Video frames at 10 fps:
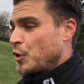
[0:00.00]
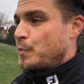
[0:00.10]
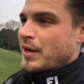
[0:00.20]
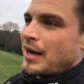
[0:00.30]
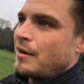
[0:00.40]

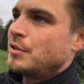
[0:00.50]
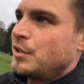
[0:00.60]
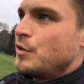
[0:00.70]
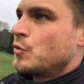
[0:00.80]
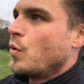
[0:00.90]
Just being allowed
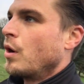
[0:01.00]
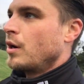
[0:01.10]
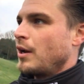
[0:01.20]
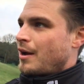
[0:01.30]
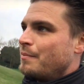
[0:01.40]
to use 1
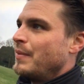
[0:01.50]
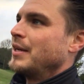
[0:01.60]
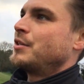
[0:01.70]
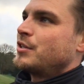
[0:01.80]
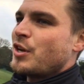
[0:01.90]
club
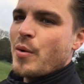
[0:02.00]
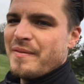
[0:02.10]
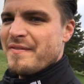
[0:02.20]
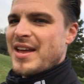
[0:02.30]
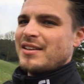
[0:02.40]
makes you so
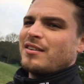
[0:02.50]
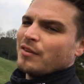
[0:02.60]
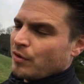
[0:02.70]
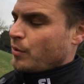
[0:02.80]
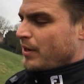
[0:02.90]

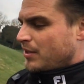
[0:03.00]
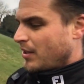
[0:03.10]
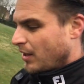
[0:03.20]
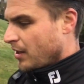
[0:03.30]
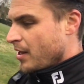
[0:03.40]
inventive, I always
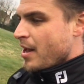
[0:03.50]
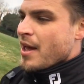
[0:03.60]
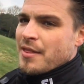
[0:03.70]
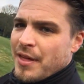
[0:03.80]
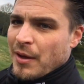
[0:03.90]
think.
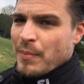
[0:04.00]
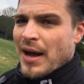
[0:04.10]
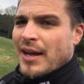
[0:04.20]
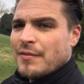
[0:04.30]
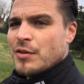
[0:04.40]
Think
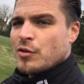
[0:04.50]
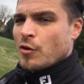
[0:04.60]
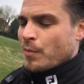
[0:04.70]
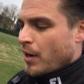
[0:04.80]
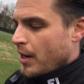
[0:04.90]
back if you
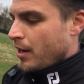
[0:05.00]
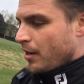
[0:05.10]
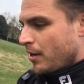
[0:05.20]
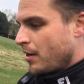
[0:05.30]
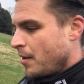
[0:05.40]
saw my
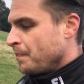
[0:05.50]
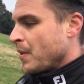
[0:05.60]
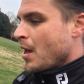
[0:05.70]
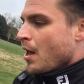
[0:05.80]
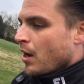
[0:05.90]

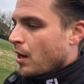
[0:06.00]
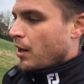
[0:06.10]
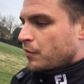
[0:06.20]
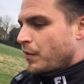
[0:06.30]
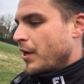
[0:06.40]

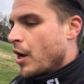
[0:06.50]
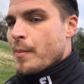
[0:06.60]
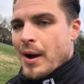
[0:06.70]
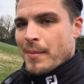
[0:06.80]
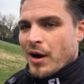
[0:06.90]
last video
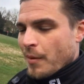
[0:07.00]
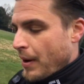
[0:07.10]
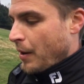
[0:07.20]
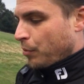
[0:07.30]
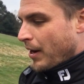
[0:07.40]
about
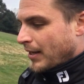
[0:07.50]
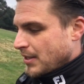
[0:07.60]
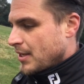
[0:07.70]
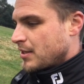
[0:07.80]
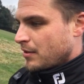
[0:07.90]
muckabout
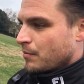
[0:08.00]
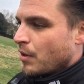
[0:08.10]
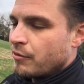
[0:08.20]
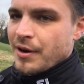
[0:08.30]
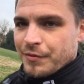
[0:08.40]
practice and
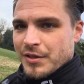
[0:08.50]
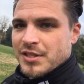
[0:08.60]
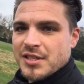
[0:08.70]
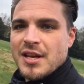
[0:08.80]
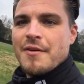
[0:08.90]
my reference
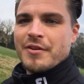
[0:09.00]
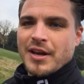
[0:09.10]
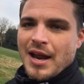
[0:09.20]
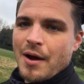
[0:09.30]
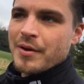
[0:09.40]
to
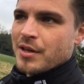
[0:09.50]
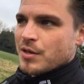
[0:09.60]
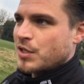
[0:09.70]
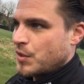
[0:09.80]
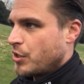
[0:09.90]
Sevi and how he
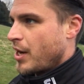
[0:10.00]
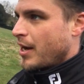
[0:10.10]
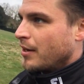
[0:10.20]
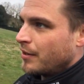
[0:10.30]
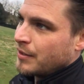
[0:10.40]
used to
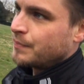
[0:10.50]
train.